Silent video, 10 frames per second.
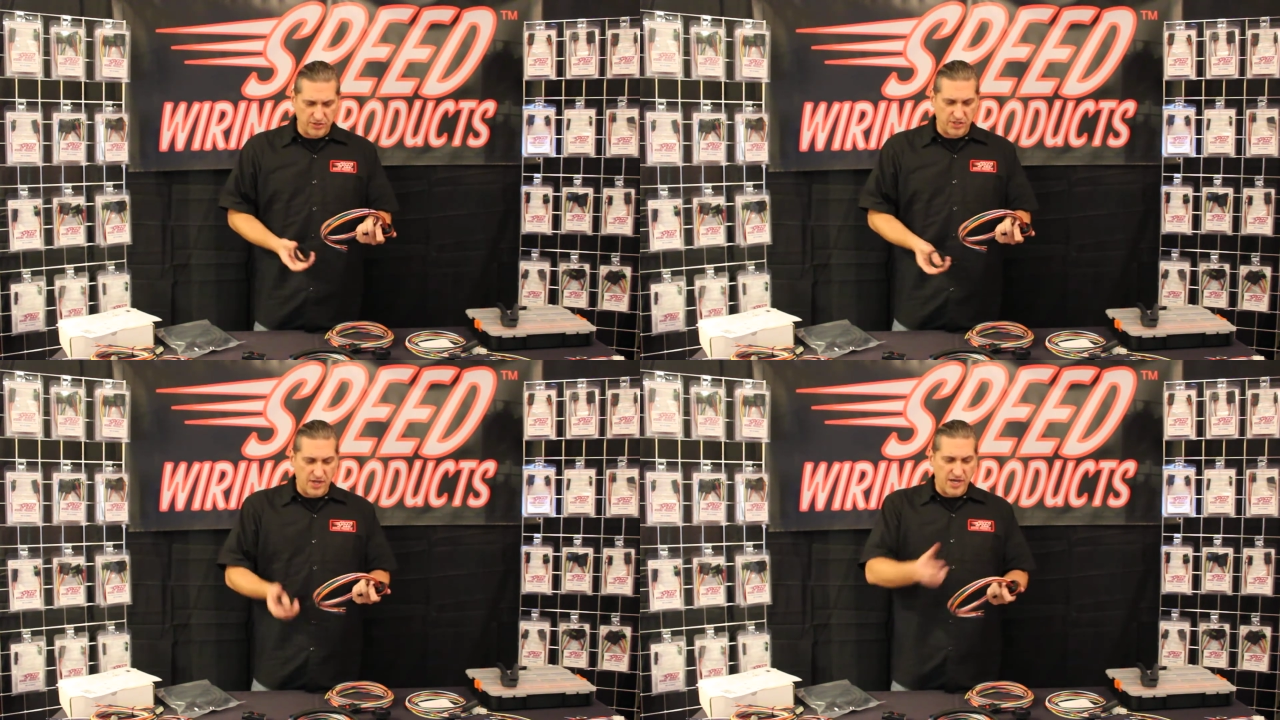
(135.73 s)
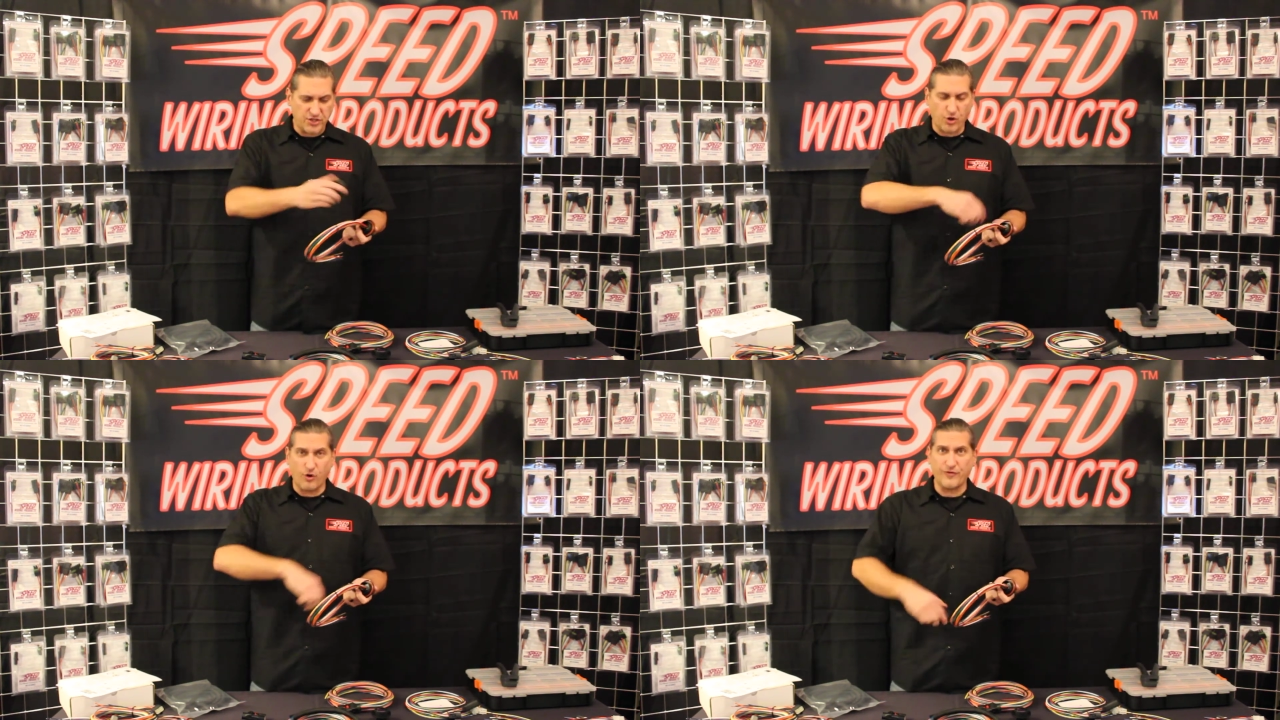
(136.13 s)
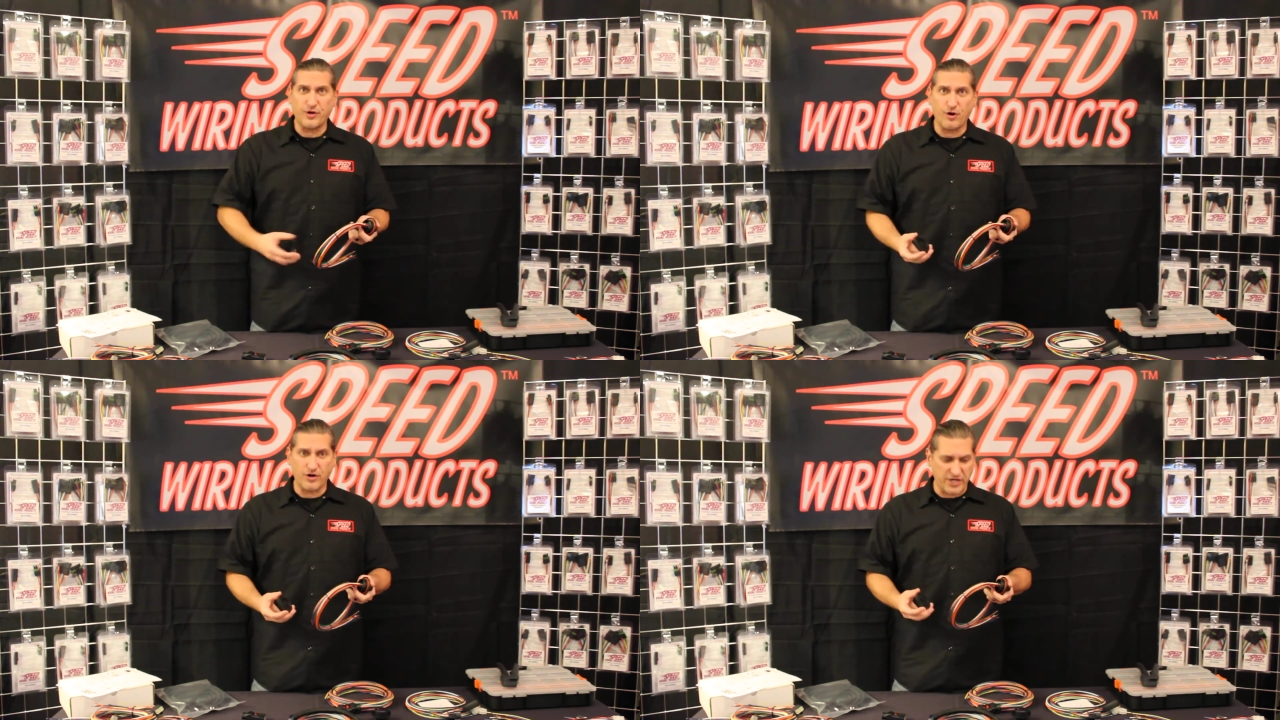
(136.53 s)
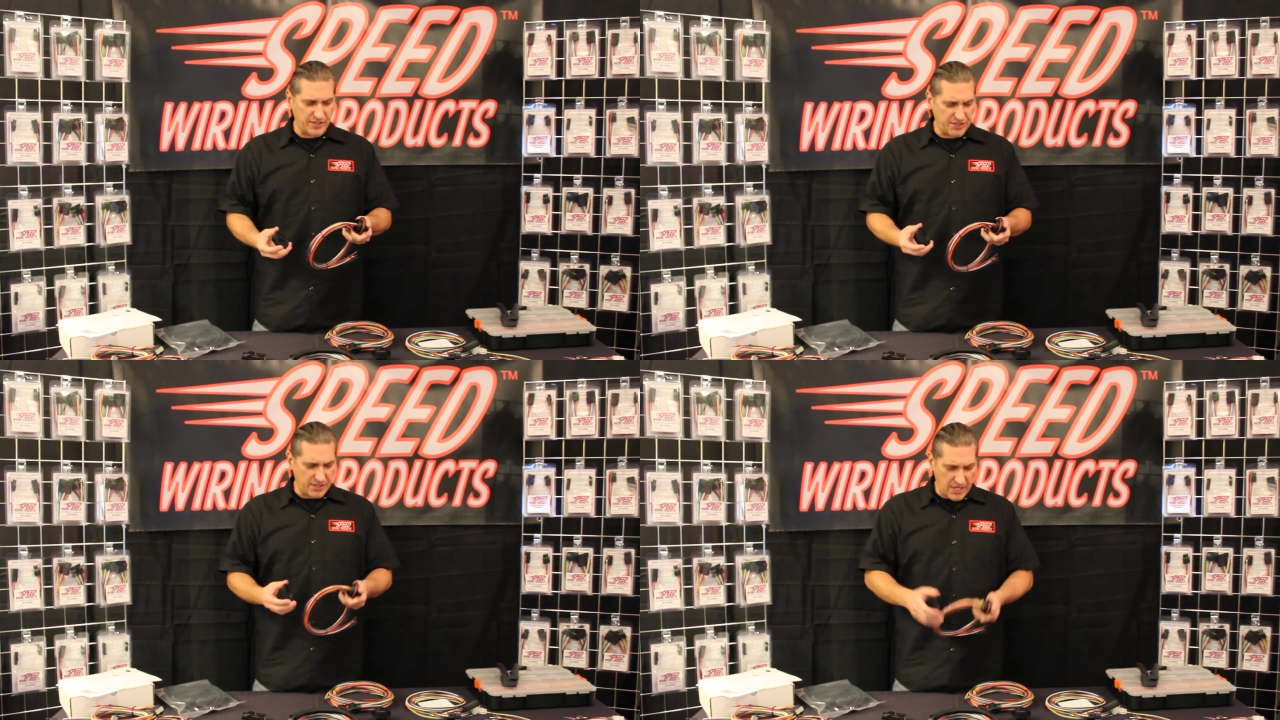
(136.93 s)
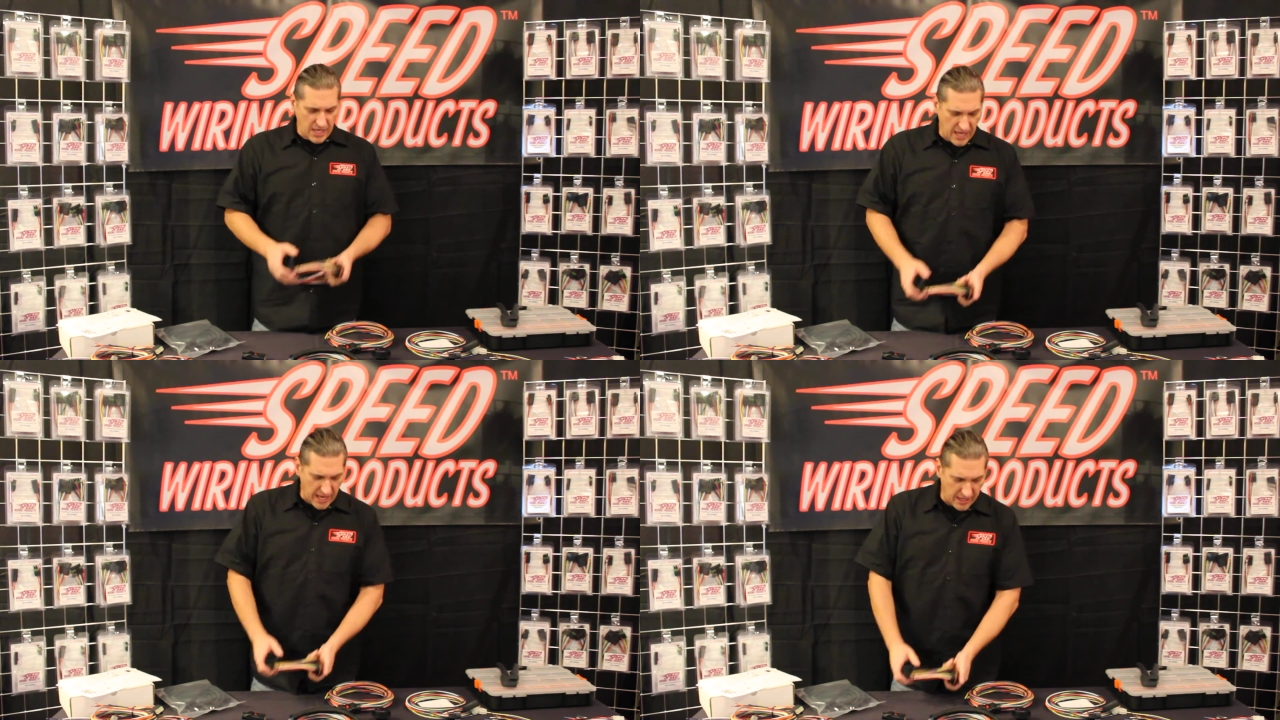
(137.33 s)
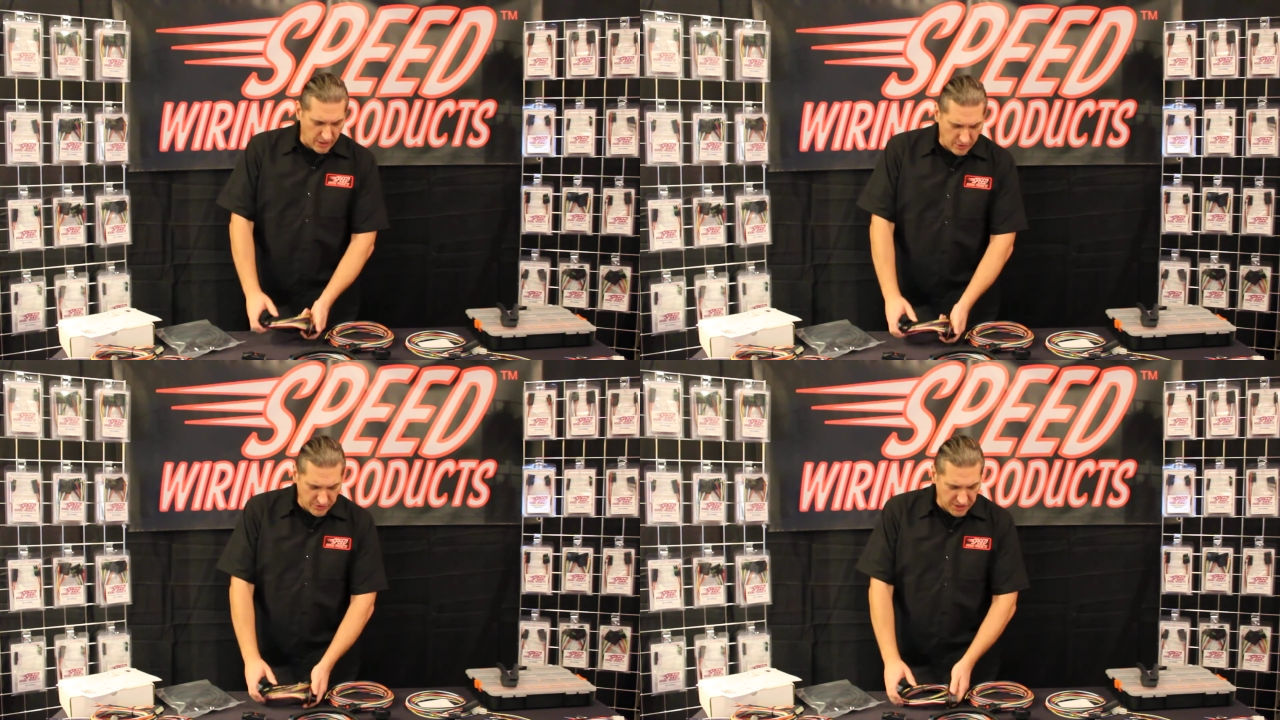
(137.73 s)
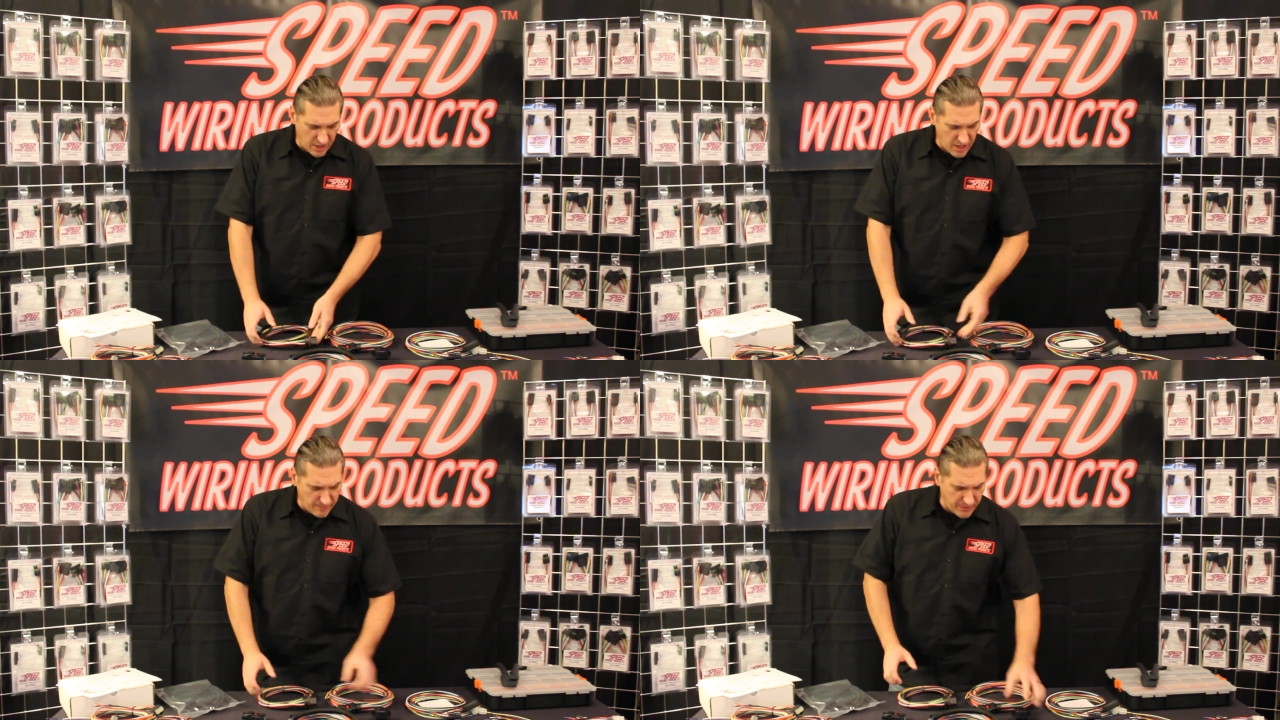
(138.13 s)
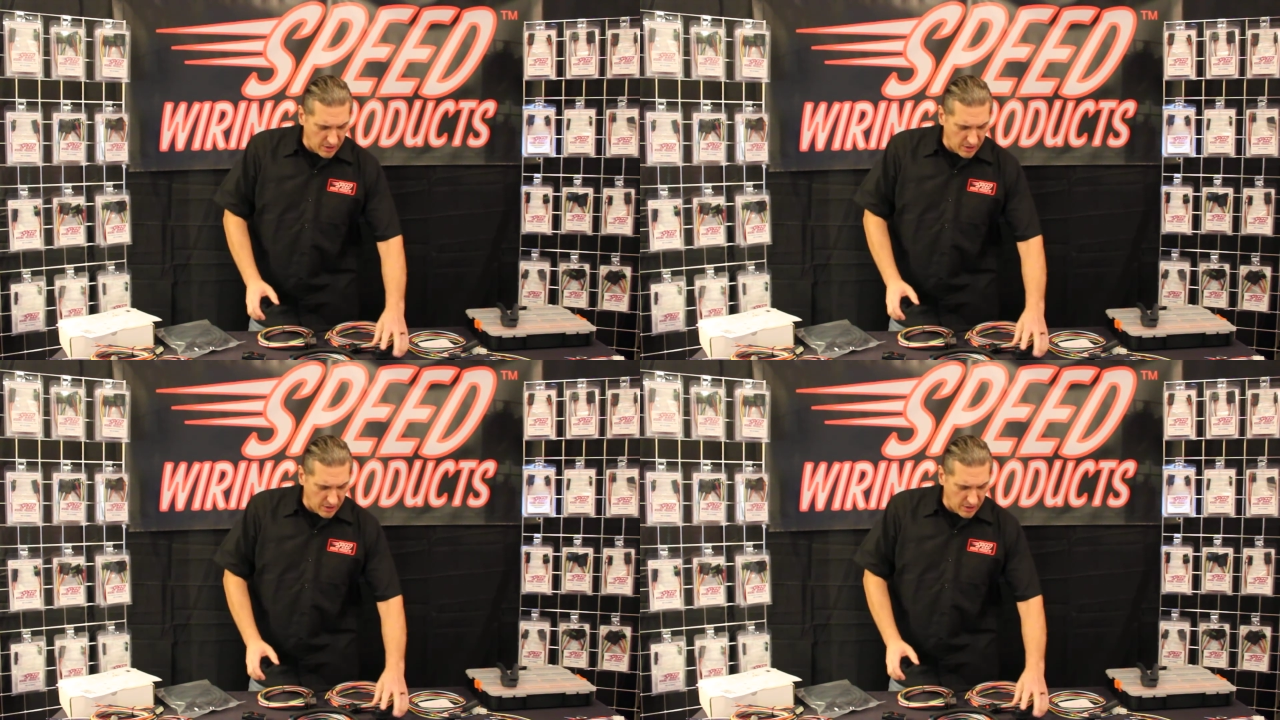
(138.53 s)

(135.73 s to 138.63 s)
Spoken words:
slides over your harness and goes up